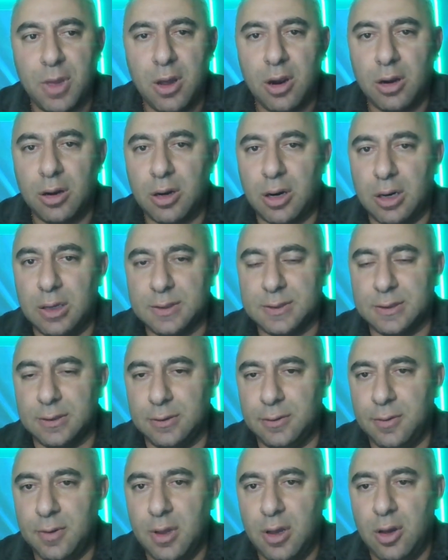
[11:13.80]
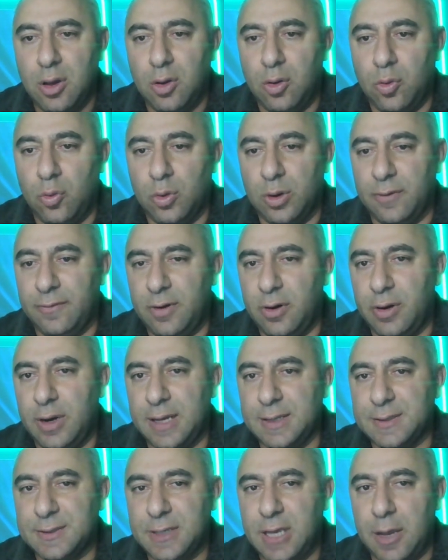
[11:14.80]
Carlsen won a very
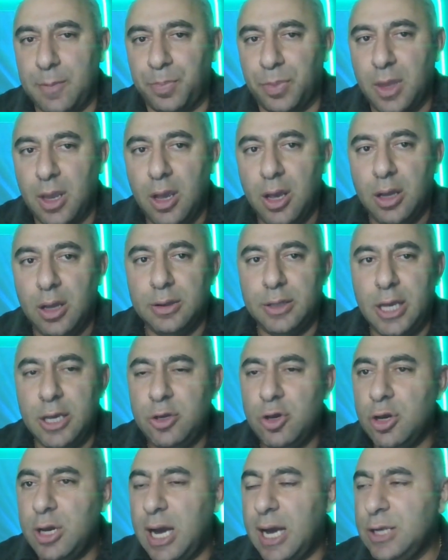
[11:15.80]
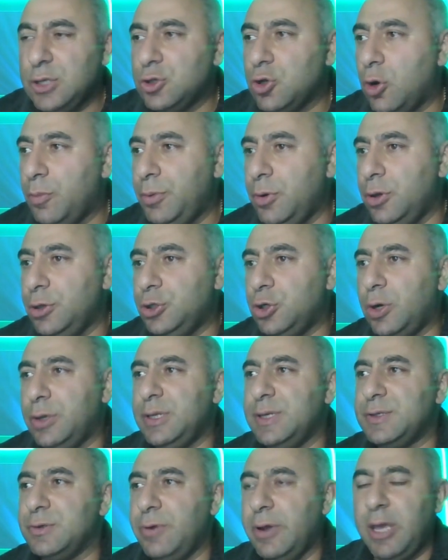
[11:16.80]
nice game. Thank you guys, hope you enjoyed
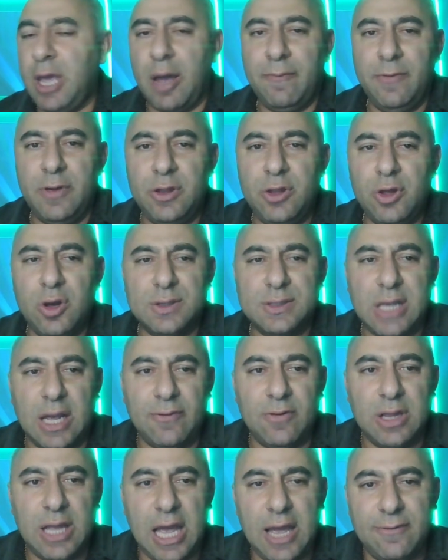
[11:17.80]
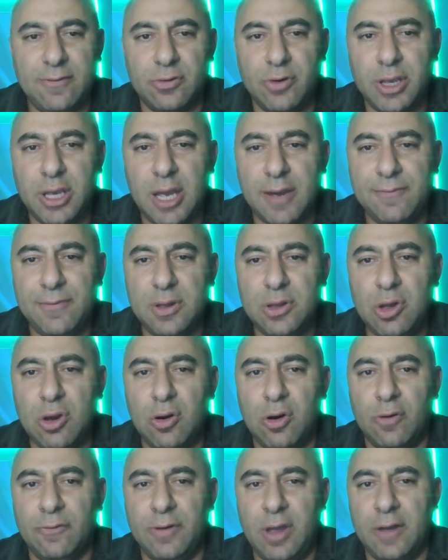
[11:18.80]
these recap videos. I will have a recap video
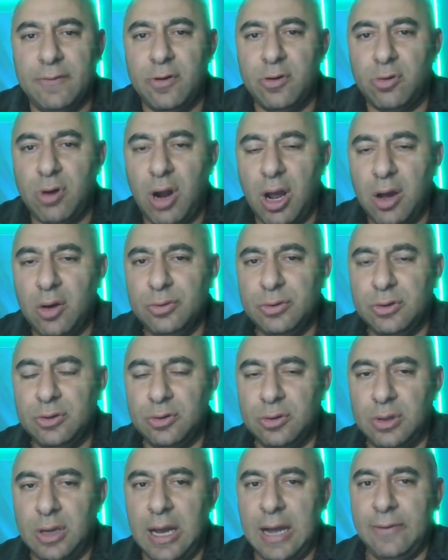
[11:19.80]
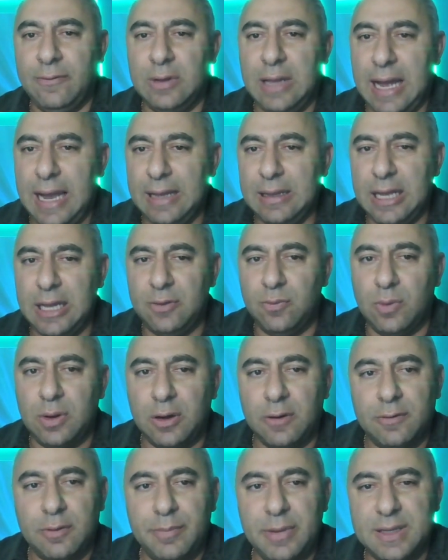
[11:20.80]
of every round. I will highlight one
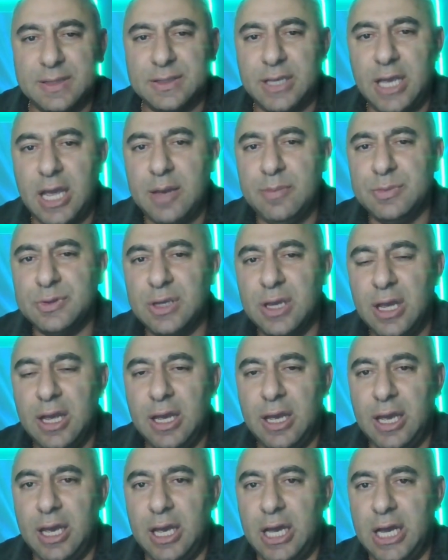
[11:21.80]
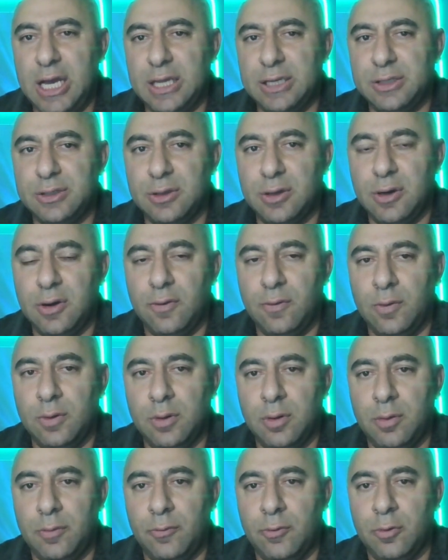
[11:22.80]
of the best games, and
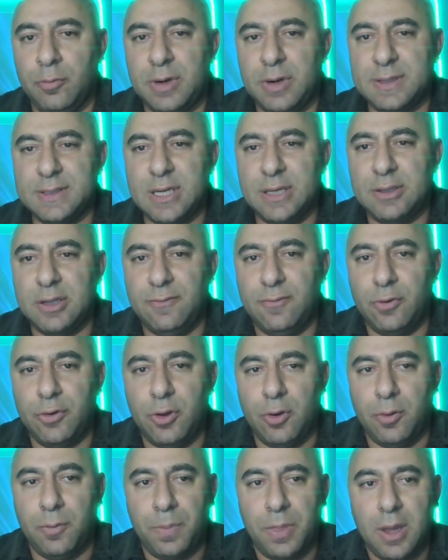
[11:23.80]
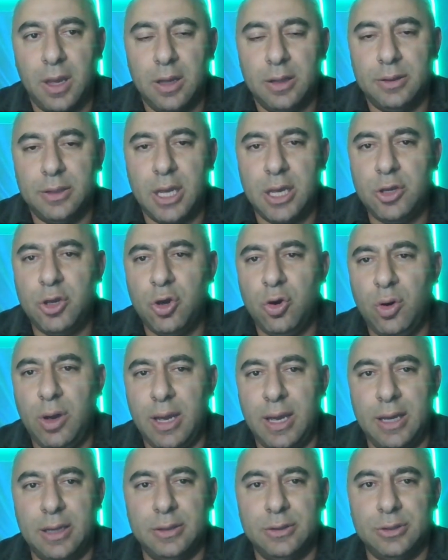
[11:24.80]
we'll present it for you. Thank you,
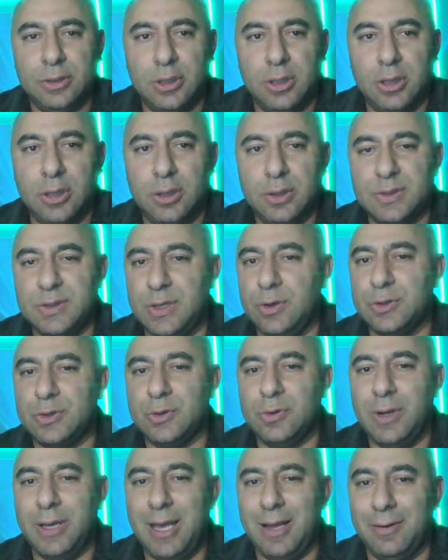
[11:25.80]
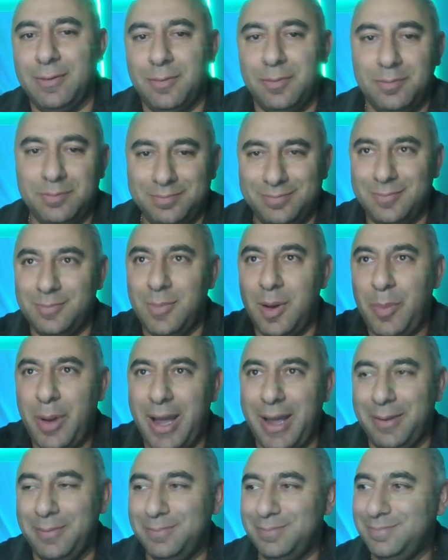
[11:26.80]
and see you soon again. Bye bye.